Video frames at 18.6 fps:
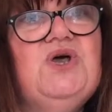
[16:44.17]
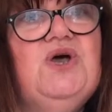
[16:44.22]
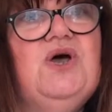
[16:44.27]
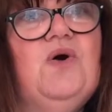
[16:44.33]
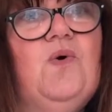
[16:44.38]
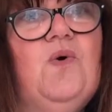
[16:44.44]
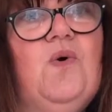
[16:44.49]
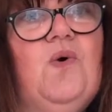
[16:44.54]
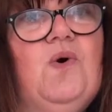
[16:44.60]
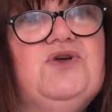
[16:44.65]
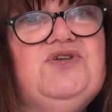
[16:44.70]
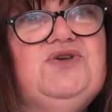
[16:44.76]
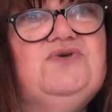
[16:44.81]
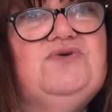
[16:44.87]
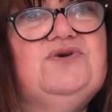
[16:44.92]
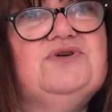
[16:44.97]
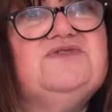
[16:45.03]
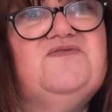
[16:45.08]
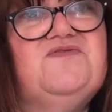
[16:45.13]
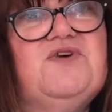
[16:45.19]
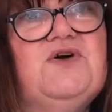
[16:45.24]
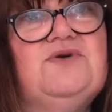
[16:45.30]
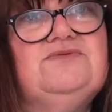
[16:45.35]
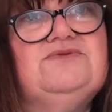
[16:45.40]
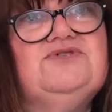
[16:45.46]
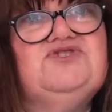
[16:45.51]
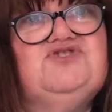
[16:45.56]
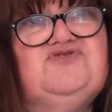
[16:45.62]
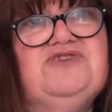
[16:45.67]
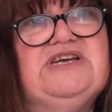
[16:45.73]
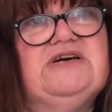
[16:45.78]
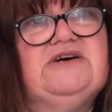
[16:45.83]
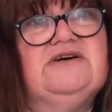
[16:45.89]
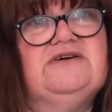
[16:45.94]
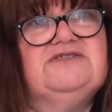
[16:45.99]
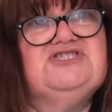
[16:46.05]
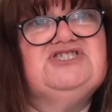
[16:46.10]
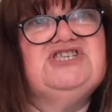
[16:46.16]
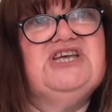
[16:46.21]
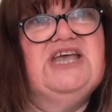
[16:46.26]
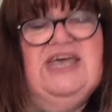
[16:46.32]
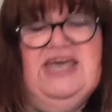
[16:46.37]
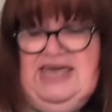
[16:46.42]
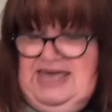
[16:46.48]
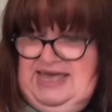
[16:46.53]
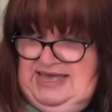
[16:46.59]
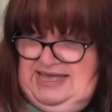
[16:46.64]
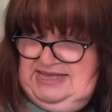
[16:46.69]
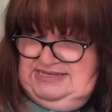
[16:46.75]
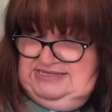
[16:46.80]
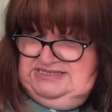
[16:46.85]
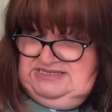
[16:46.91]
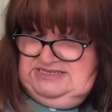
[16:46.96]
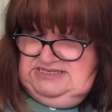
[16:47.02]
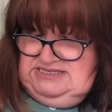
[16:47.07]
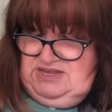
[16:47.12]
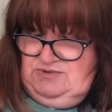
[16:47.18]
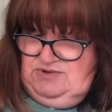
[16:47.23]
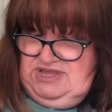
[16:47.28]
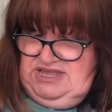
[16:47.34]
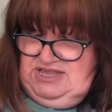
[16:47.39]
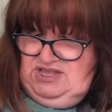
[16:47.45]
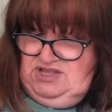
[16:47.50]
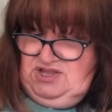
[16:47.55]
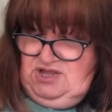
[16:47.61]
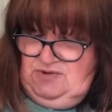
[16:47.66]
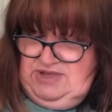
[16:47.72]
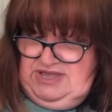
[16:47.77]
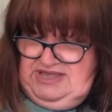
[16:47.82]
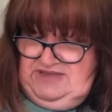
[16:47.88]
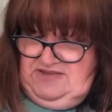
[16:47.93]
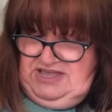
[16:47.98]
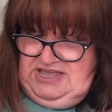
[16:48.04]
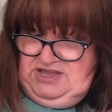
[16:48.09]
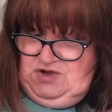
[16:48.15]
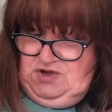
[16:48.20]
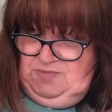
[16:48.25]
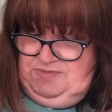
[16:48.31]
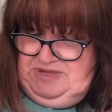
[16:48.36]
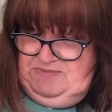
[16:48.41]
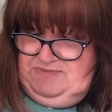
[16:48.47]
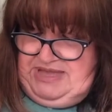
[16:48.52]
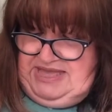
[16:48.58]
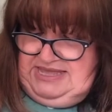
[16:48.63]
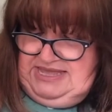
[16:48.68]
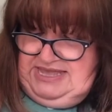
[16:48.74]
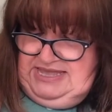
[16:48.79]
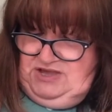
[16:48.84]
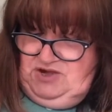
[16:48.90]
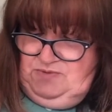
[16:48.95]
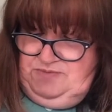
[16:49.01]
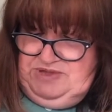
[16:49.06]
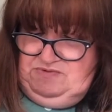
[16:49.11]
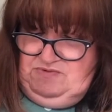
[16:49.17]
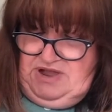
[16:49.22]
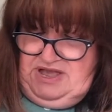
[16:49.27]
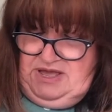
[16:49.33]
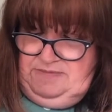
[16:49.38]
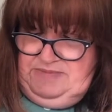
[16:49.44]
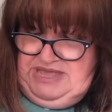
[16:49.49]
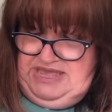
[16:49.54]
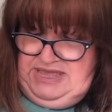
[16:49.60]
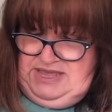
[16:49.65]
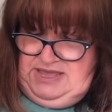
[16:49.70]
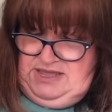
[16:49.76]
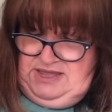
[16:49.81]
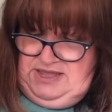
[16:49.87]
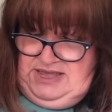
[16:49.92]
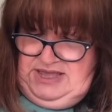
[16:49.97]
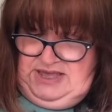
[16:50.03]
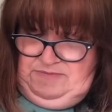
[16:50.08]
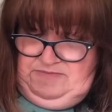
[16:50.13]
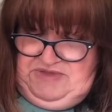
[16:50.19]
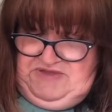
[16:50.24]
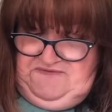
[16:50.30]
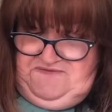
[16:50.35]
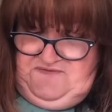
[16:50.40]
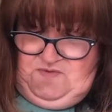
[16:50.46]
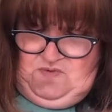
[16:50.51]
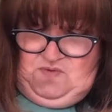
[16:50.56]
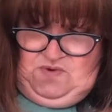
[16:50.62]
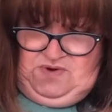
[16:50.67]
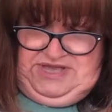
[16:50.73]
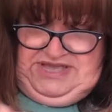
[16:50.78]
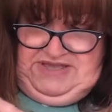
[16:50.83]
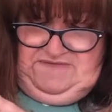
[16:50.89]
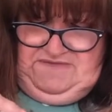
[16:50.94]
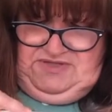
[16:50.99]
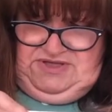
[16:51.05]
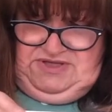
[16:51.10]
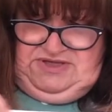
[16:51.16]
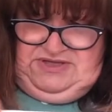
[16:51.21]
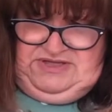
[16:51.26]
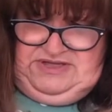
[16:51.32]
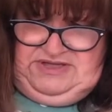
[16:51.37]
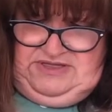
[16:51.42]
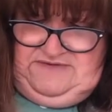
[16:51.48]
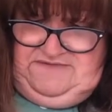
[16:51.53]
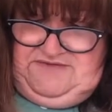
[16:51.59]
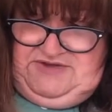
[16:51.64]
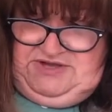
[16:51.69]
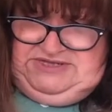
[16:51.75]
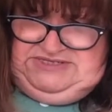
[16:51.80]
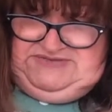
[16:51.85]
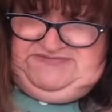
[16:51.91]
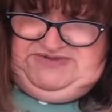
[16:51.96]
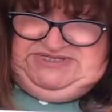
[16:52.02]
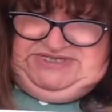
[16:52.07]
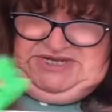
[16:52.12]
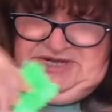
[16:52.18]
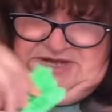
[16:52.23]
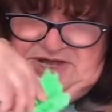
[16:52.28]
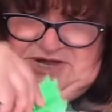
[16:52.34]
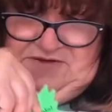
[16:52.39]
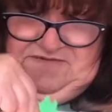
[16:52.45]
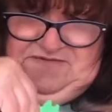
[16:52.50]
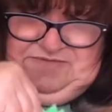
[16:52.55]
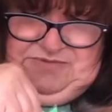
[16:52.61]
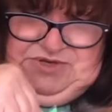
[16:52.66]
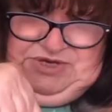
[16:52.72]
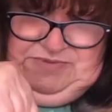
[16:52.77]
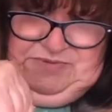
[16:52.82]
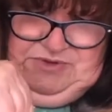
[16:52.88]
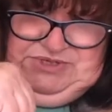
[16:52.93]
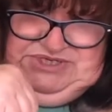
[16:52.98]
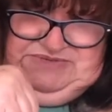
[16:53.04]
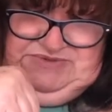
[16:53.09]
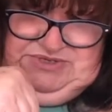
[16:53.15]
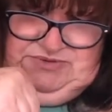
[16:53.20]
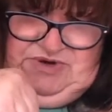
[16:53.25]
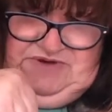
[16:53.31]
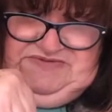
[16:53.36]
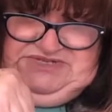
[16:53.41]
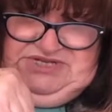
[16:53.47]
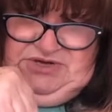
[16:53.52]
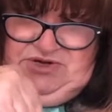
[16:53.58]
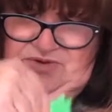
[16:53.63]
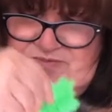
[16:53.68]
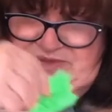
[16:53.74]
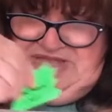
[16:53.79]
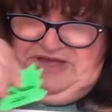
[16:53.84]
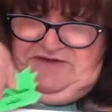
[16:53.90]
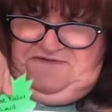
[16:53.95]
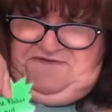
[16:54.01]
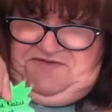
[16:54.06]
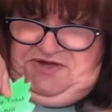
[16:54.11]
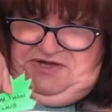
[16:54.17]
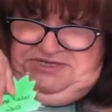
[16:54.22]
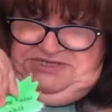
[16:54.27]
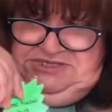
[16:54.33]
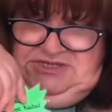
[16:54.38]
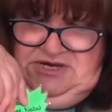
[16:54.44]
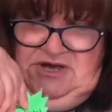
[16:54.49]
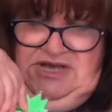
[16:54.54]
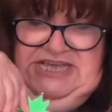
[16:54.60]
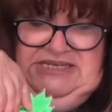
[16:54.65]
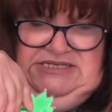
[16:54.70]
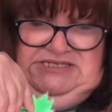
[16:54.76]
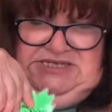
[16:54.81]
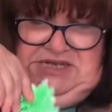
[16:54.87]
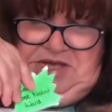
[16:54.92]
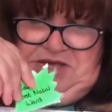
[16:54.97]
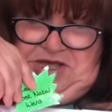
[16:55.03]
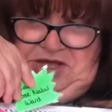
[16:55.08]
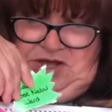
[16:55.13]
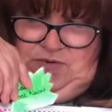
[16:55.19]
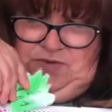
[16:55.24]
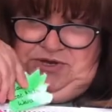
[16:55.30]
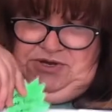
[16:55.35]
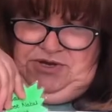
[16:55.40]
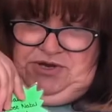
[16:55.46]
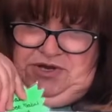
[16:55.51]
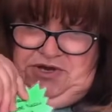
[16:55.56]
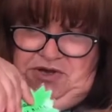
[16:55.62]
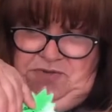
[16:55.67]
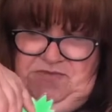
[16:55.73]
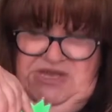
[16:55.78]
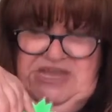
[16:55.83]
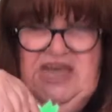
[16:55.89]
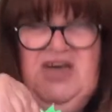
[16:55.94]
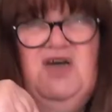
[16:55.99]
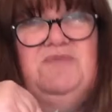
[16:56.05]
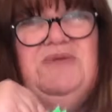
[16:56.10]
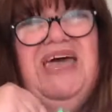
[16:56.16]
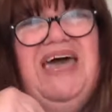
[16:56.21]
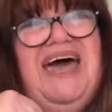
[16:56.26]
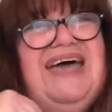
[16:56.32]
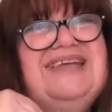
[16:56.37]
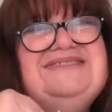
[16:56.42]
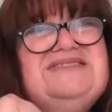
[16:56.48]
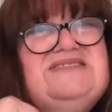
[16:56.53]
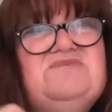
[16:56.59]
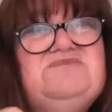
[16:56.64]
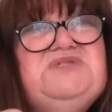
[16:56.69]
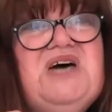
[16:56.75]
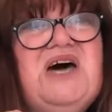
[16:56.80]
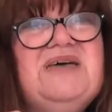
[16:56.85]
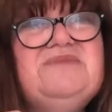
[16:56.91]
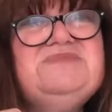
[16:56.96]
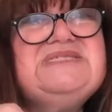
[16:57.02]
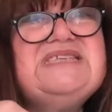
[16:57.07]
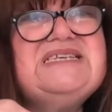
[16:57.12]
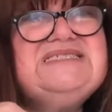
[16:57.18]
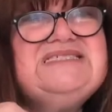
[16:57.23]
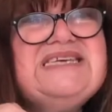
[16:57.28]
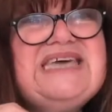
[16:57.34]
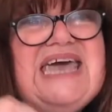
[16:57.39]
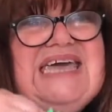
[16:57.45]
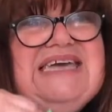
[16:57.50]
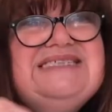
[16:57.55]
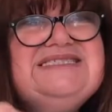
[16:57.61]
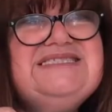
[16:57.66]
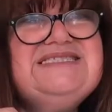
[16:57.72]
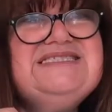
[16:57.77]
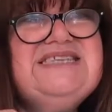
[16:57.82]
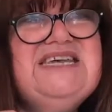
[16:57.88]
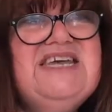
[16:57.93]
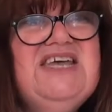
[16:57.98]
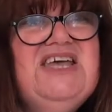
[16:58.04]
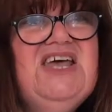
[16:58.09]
or you could phone triage. And so, you know, it could be right up here before even the first visit from the community midwife. So it could be that first night when you go home, you get home. And sometimes that's the case, isn't it?